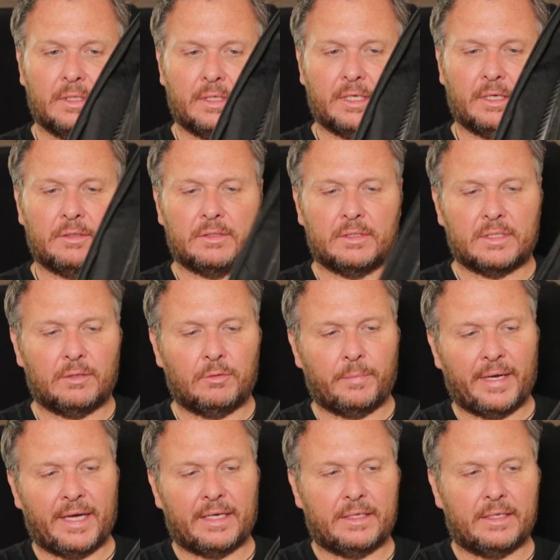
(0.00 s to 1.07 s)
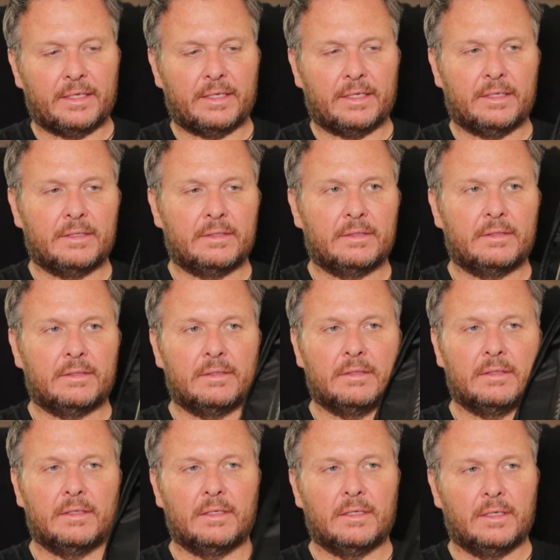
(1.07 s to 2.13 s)
it goes in this little bag here
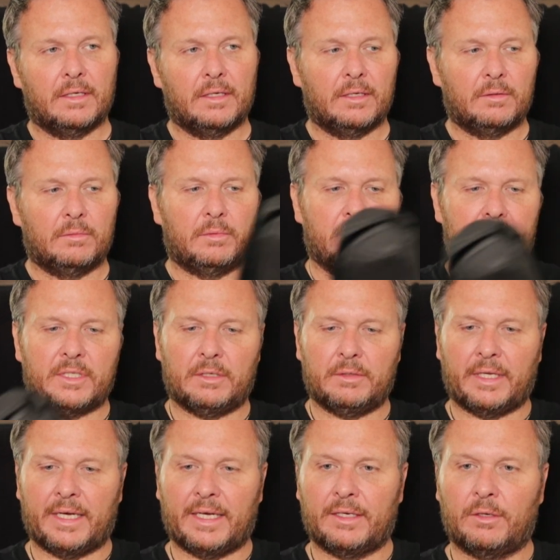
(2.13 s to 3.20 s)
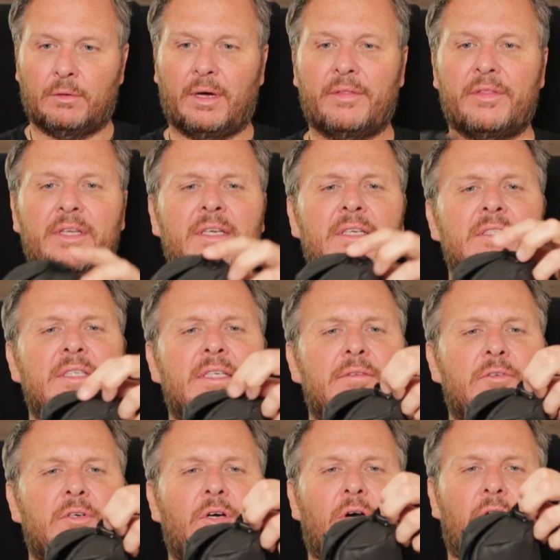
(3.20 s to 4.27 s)
with its own handle. I think it's
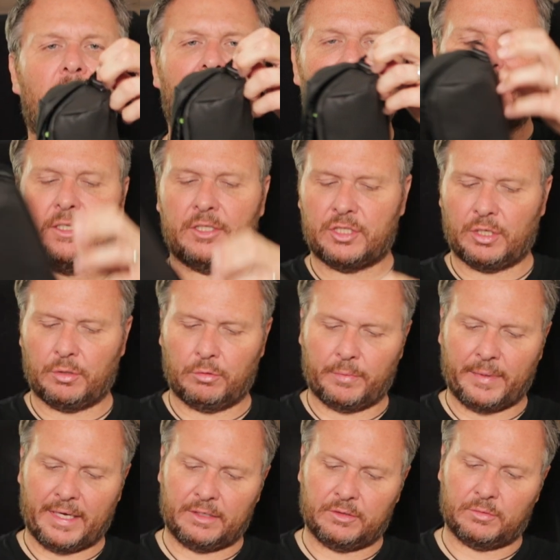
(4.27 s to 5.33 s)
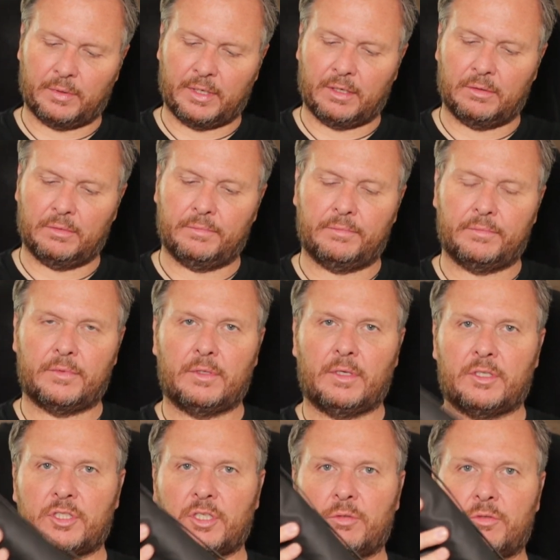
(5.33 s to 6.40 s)
even got a shoulder bag as well,
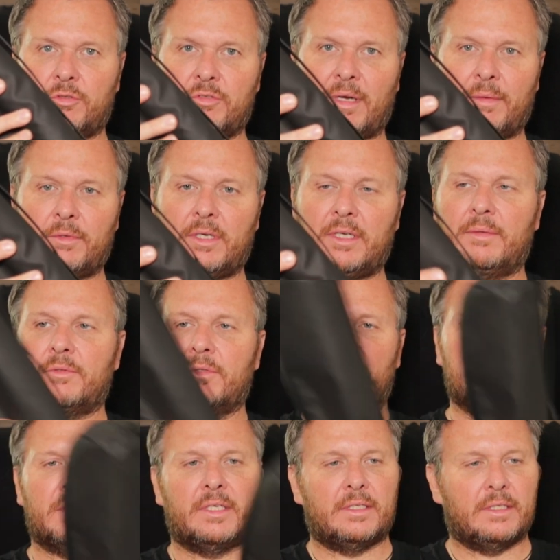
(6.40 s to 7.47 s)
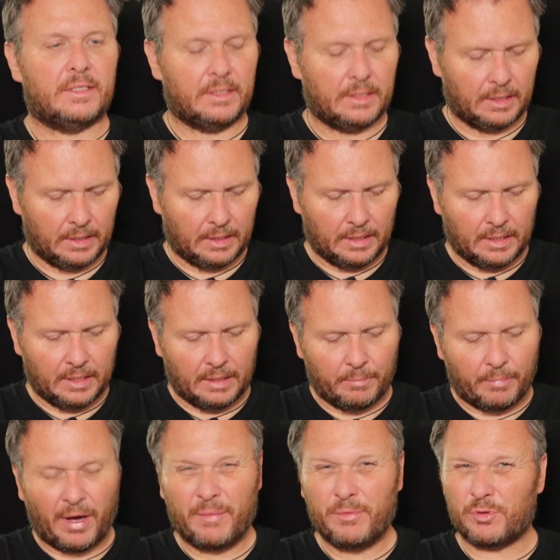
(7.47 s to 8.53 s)
a shoulder strap that clips onto the end here.
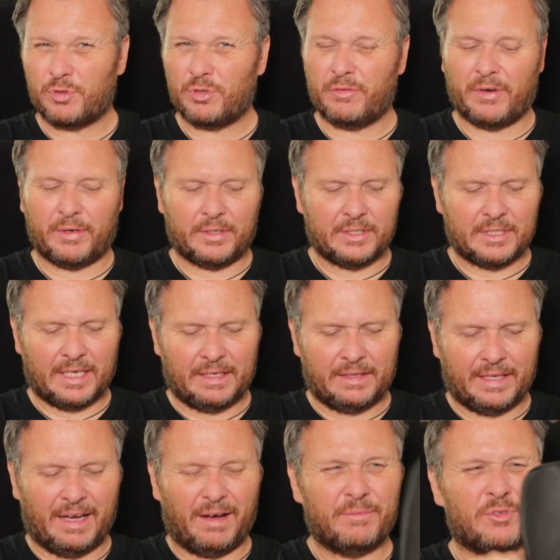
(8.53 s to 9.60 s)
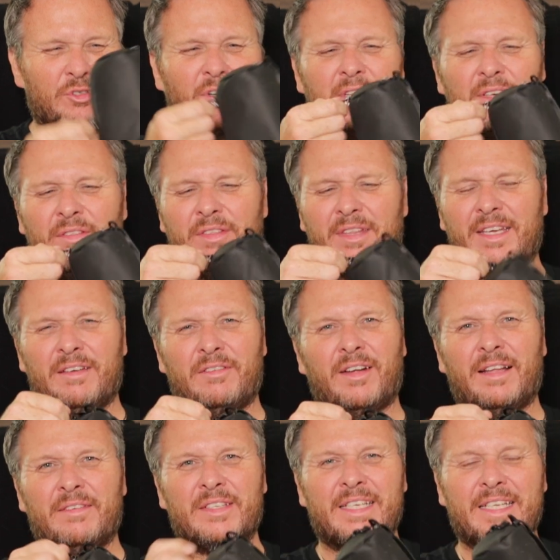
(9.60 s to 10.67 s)
But I'm not sure if I'm going to take that. I'm trying to think if
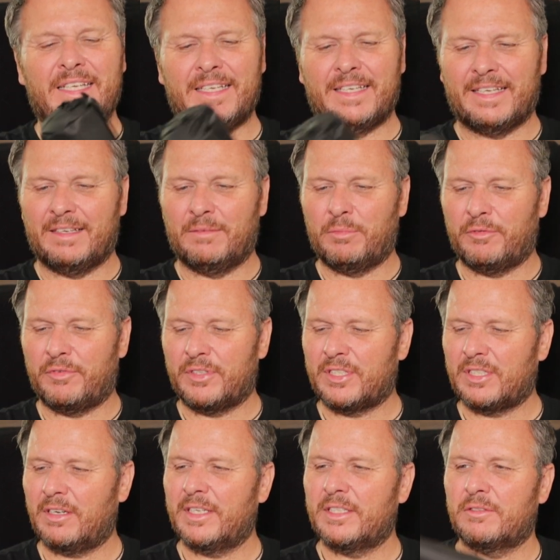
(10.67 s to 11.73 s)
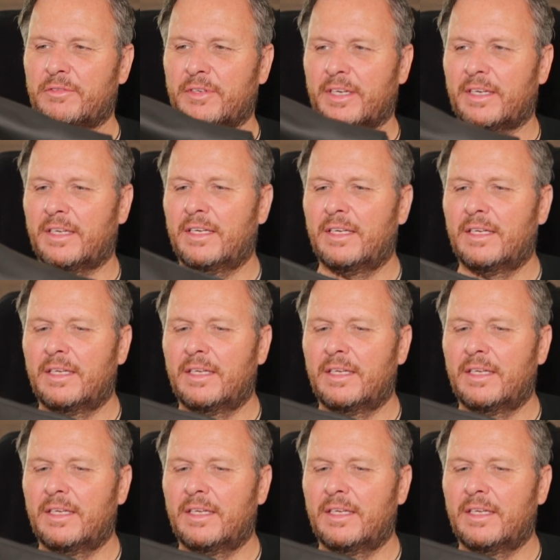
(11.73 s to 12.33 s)
I'll ever need it, but for the size of it,